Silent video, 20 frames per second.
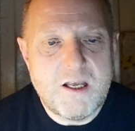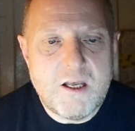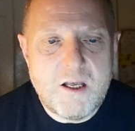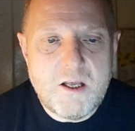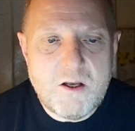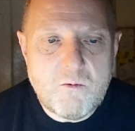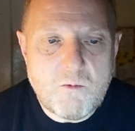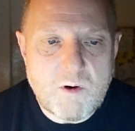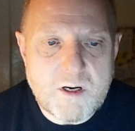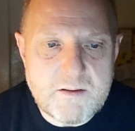
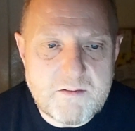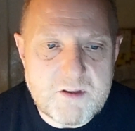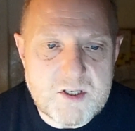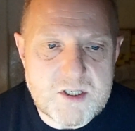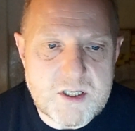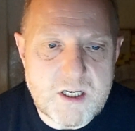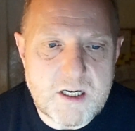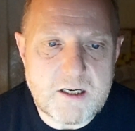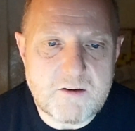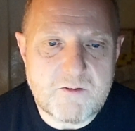One of the
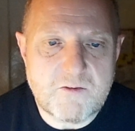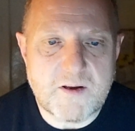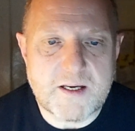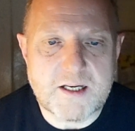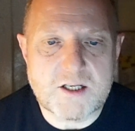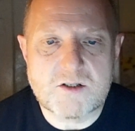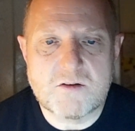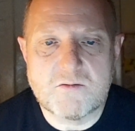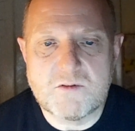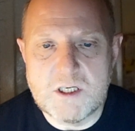side effects
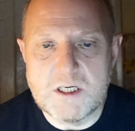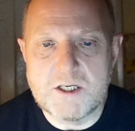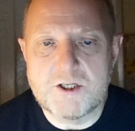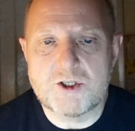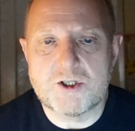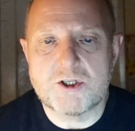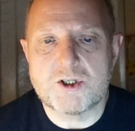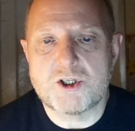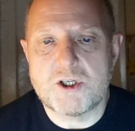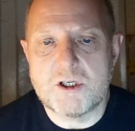of diligent
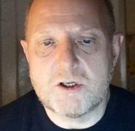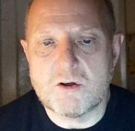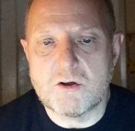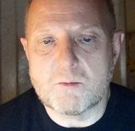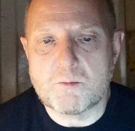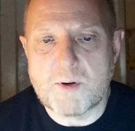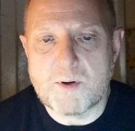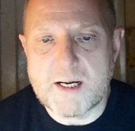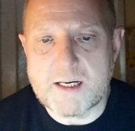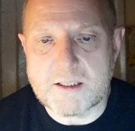Qigong
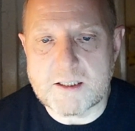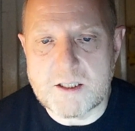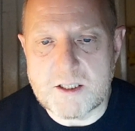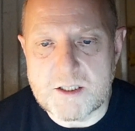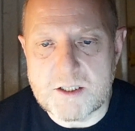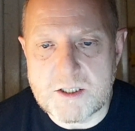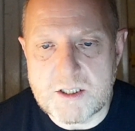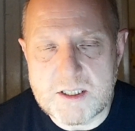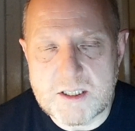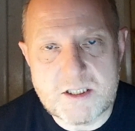practice
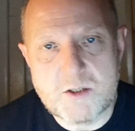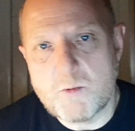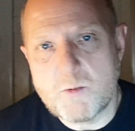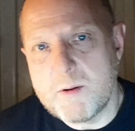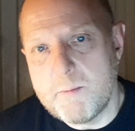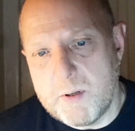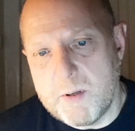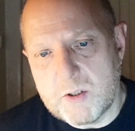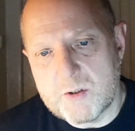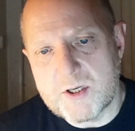is that we
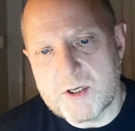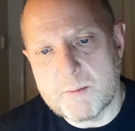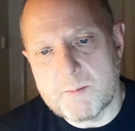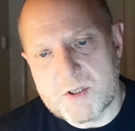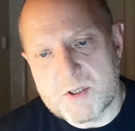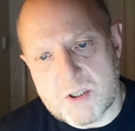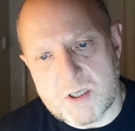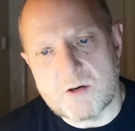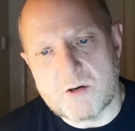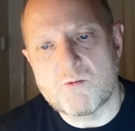build up a
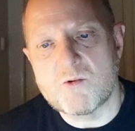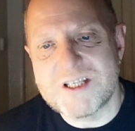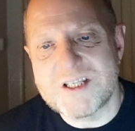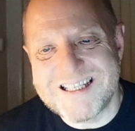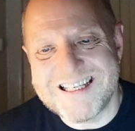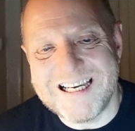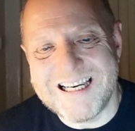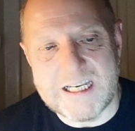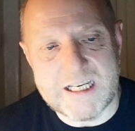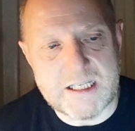certain
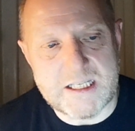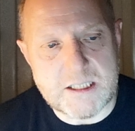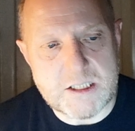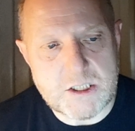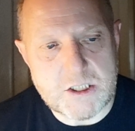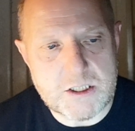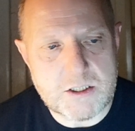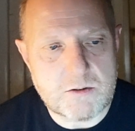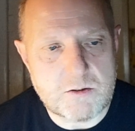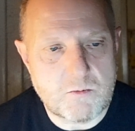
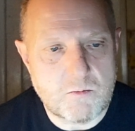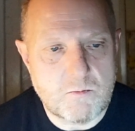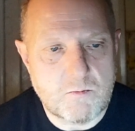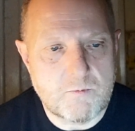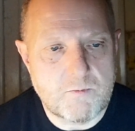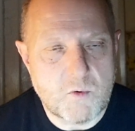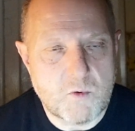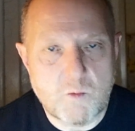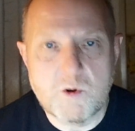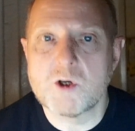resilience.
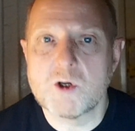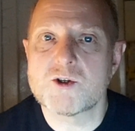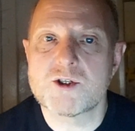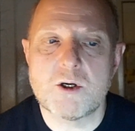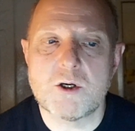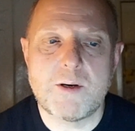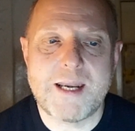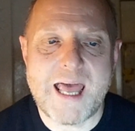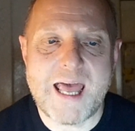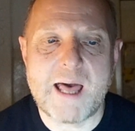We also
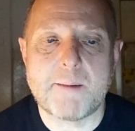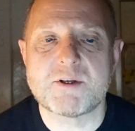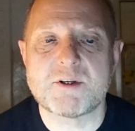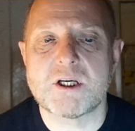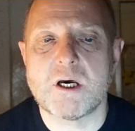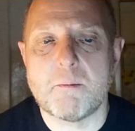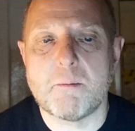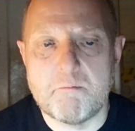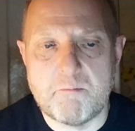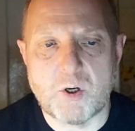inhabit our
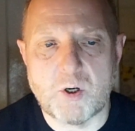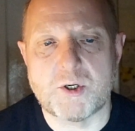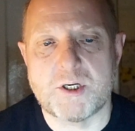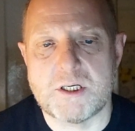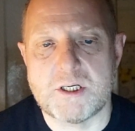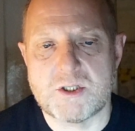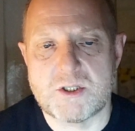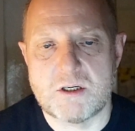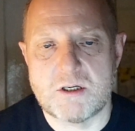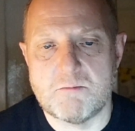bodies
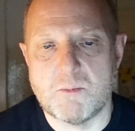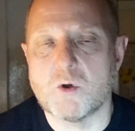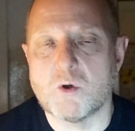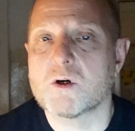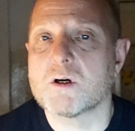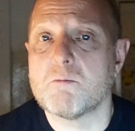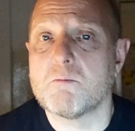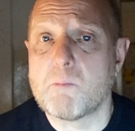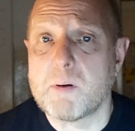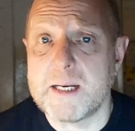in a more
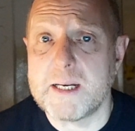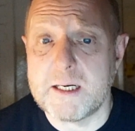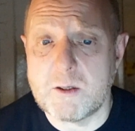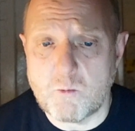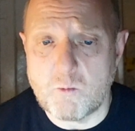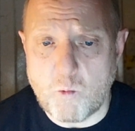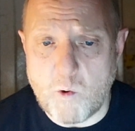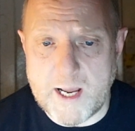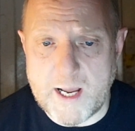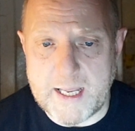complete
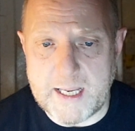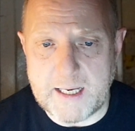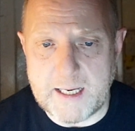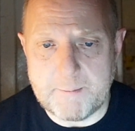way.